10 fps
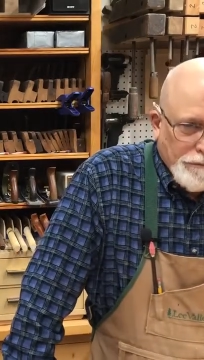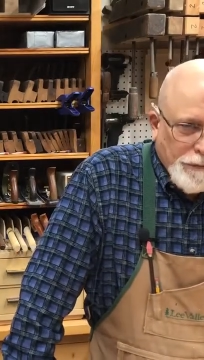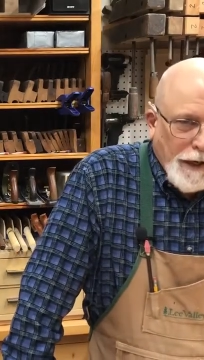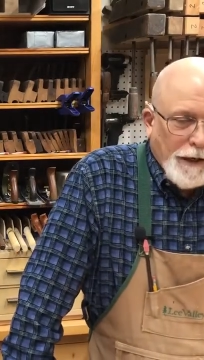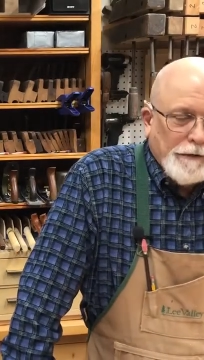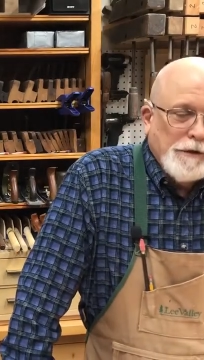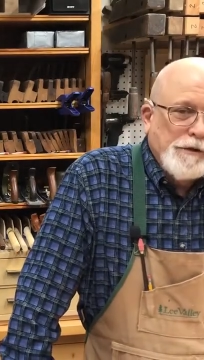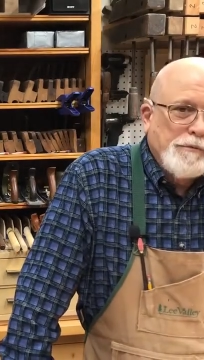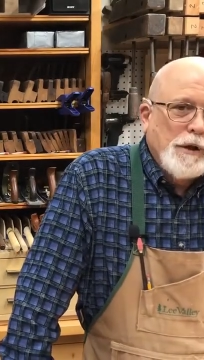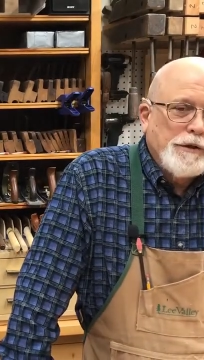pattern
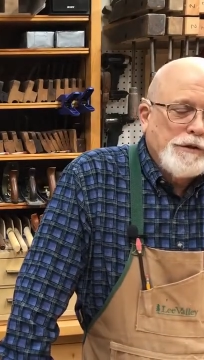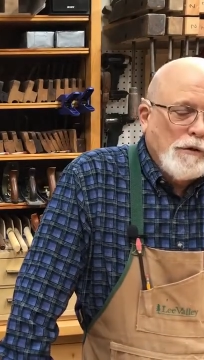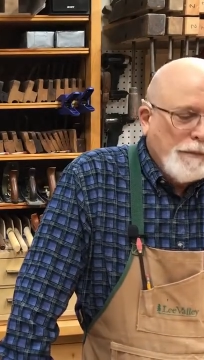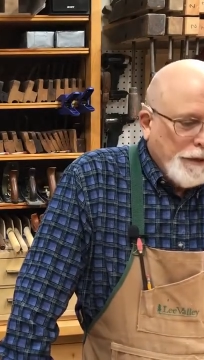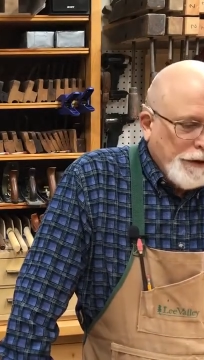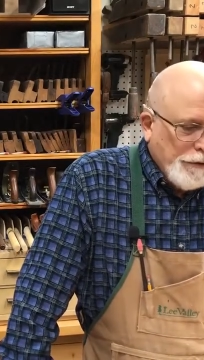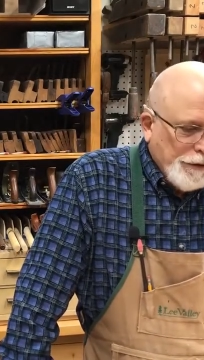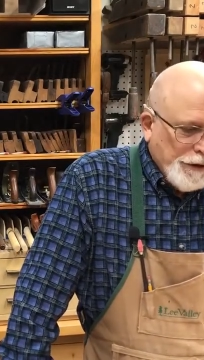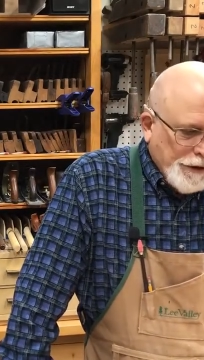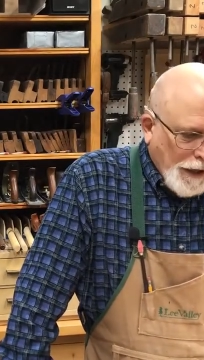as much. So I'm gonna
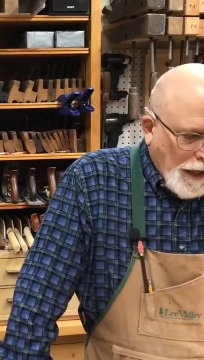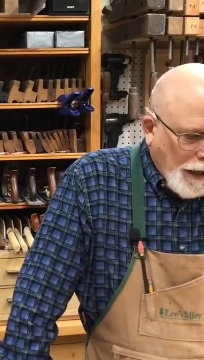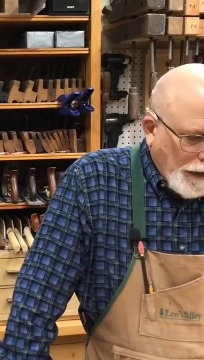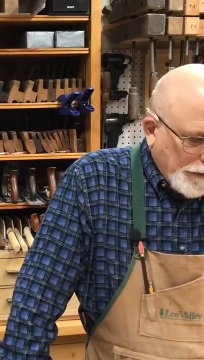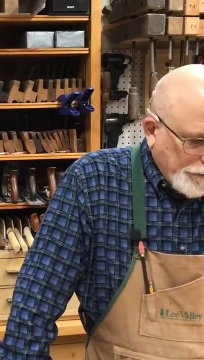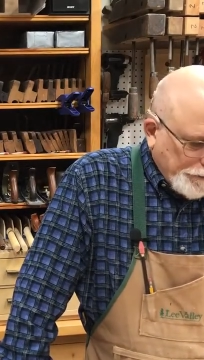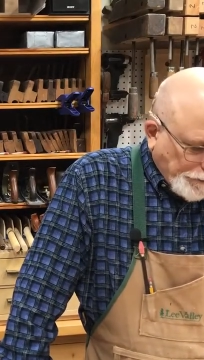use a dye